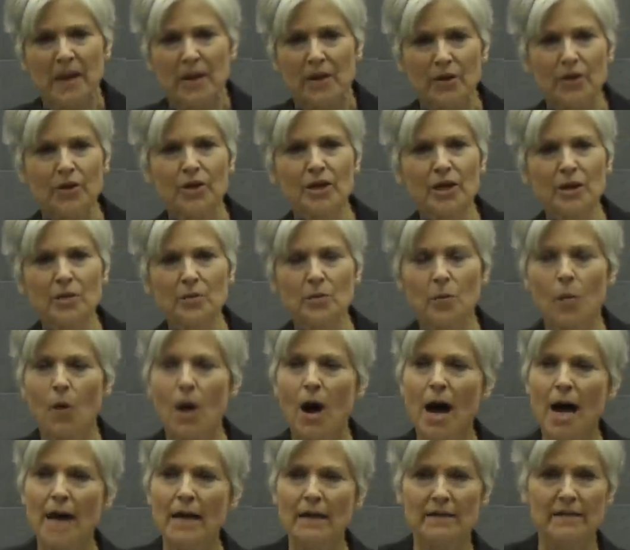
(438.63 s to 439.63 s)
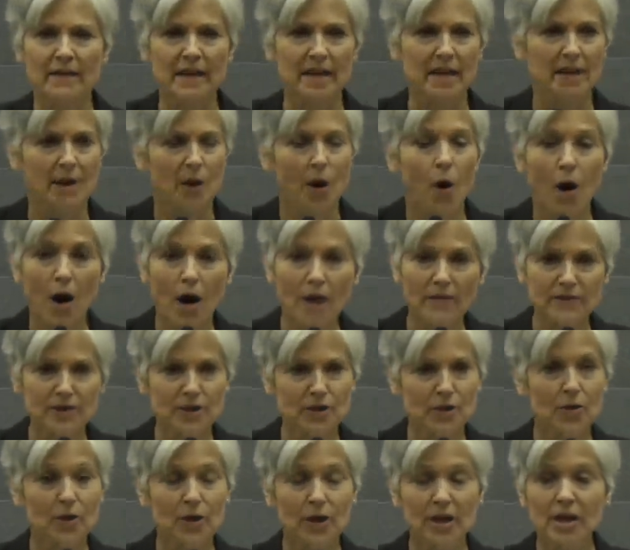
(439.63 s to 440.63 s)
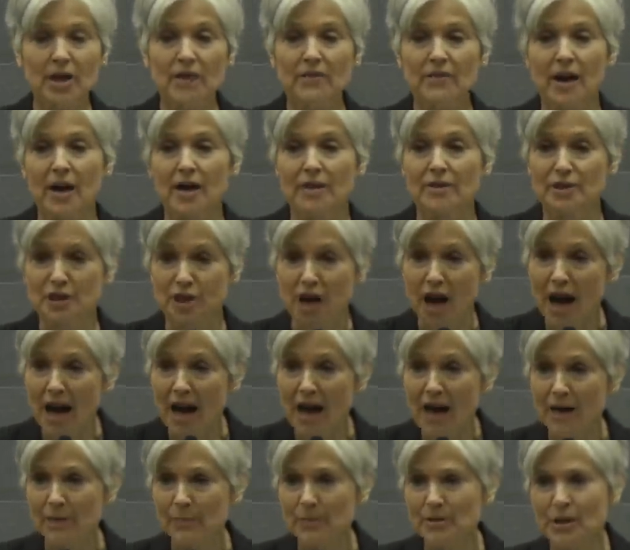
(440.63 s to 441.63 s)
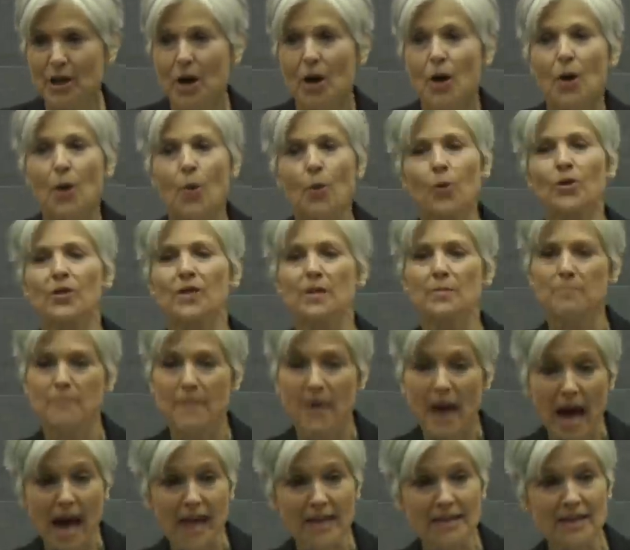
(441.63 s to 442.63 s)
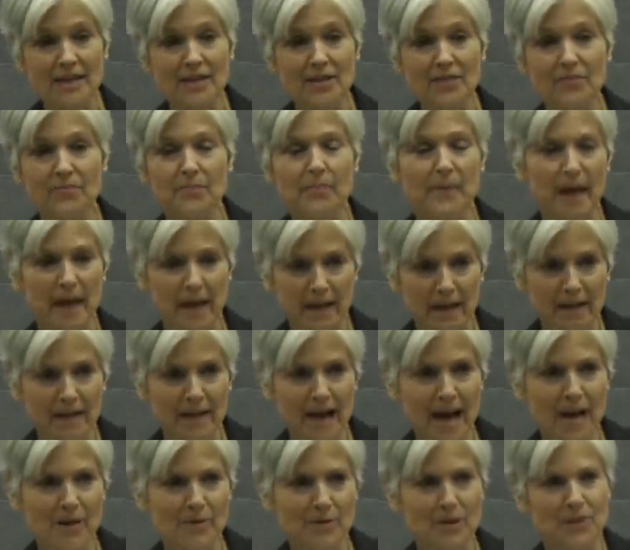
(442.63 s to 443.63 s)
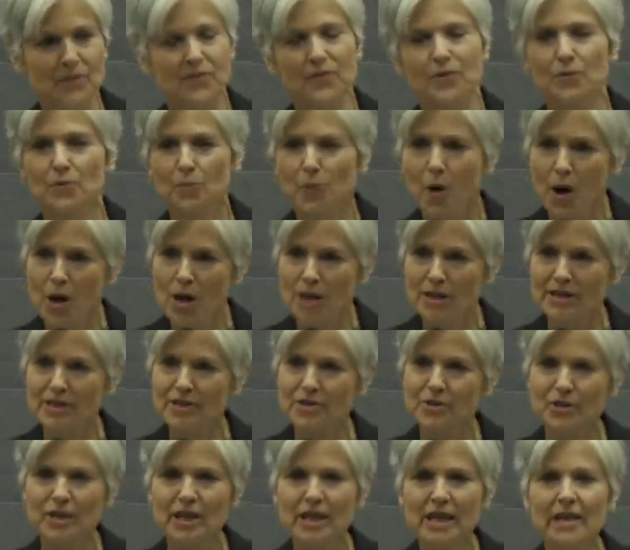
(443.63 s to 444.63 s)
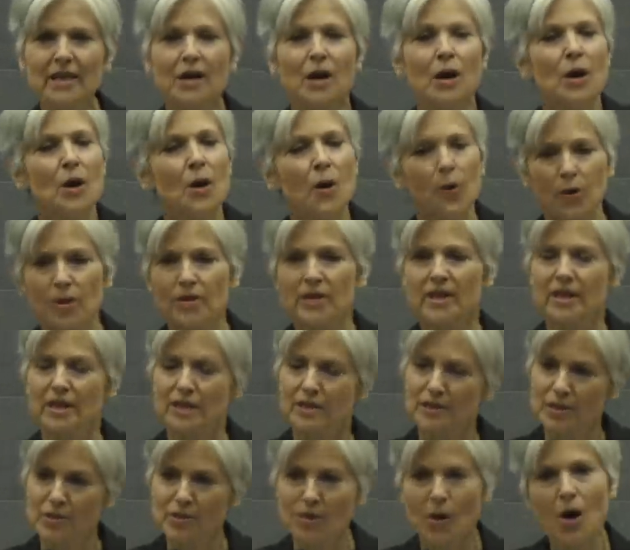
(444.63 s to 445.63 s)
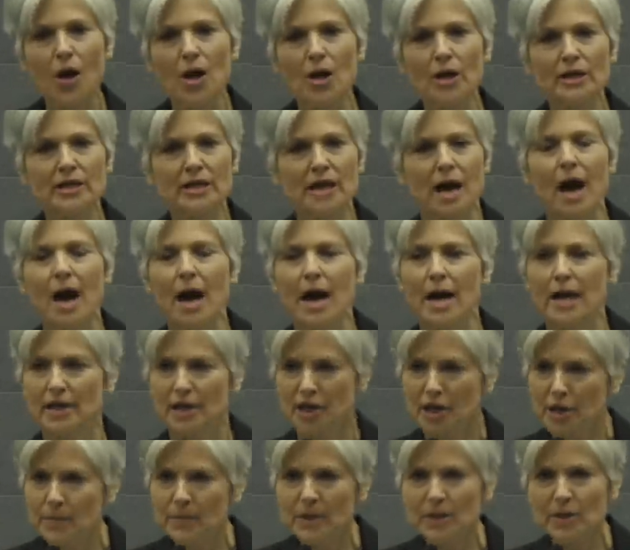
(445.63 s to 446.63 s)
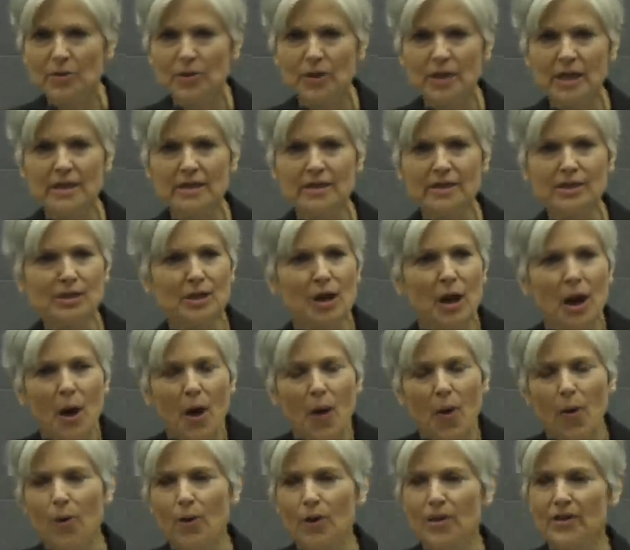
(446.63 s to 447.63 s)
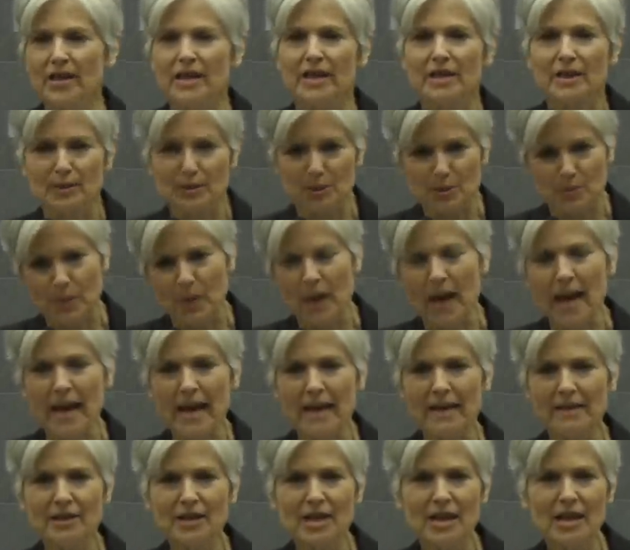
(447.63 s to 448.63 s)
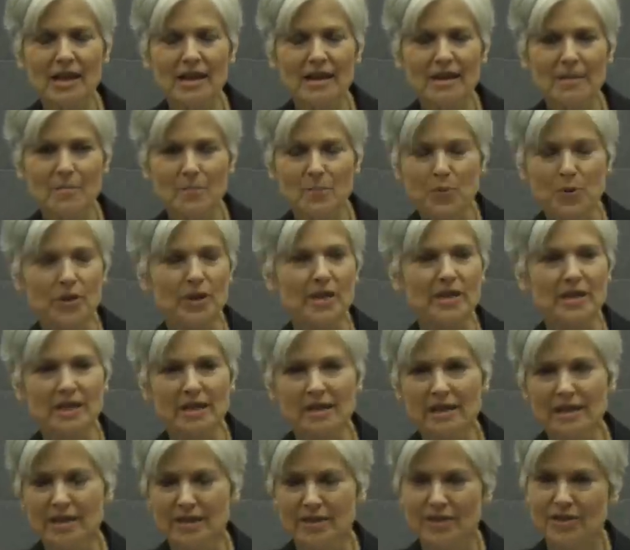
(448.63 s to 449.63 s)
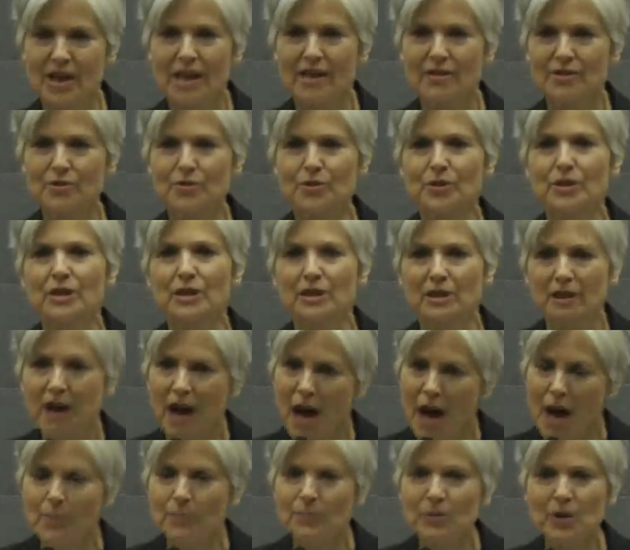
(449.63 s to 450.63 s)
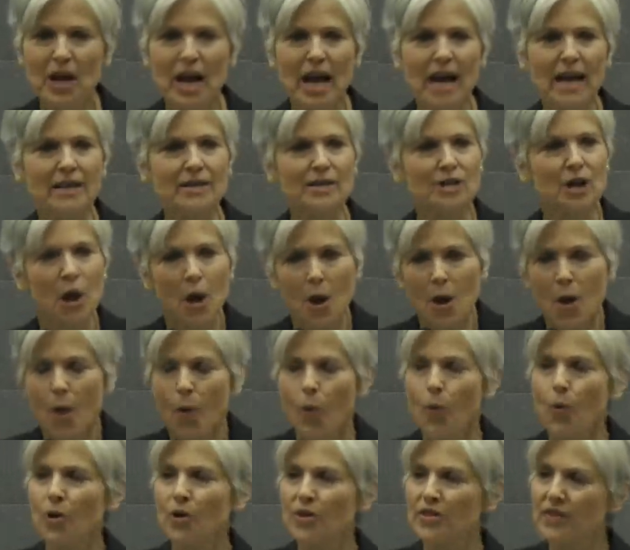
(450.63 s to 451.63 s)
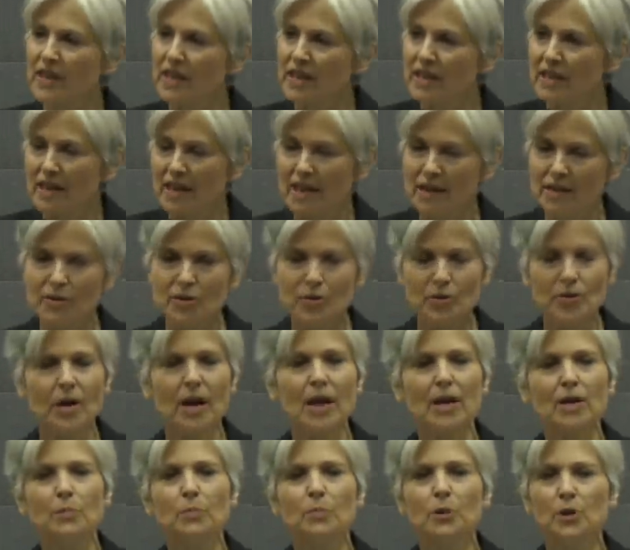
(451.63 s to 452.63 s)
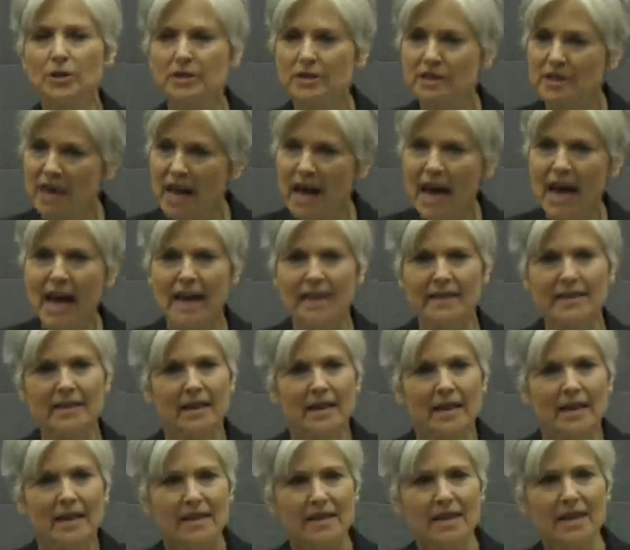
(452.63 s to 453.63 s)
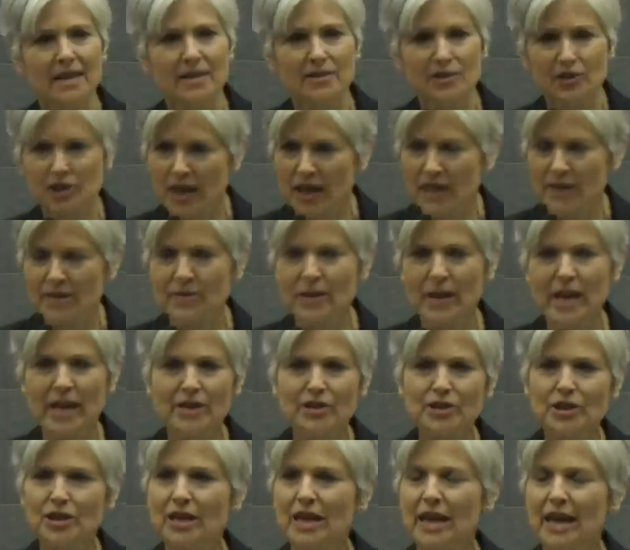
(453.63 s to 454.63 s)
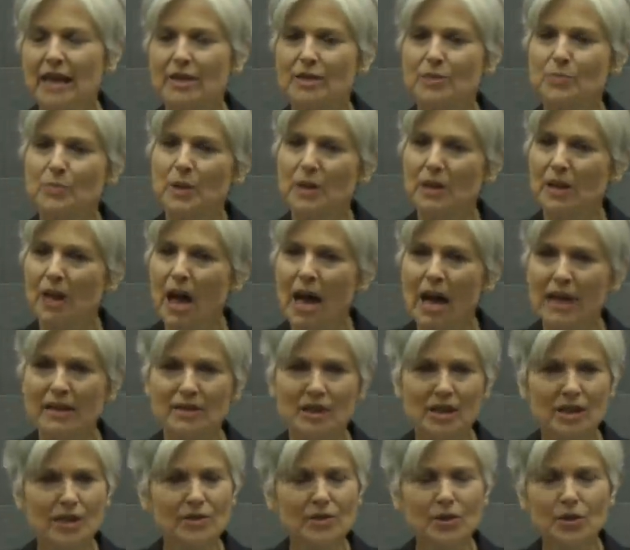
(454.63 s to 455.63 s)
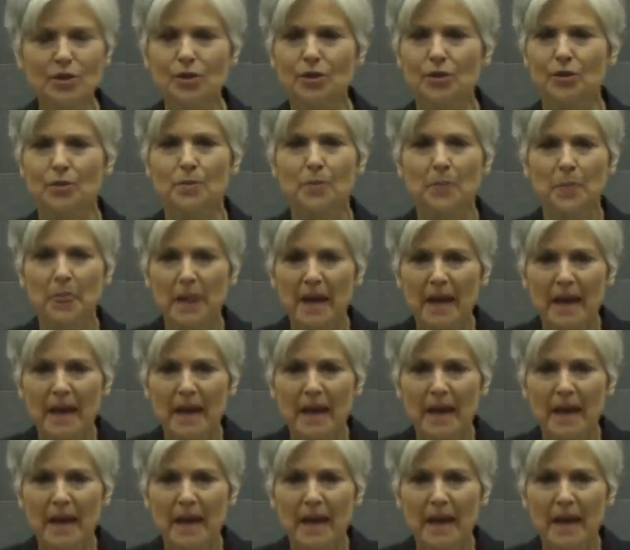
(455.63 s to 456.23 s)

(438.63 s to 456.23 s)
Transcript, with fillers: You didn't want the offshoring of our jobs or the massive bailouts for Wall Street or the assault on immigrants or the expanding prison industrial complex or the incredible debt that a generation has been locked into.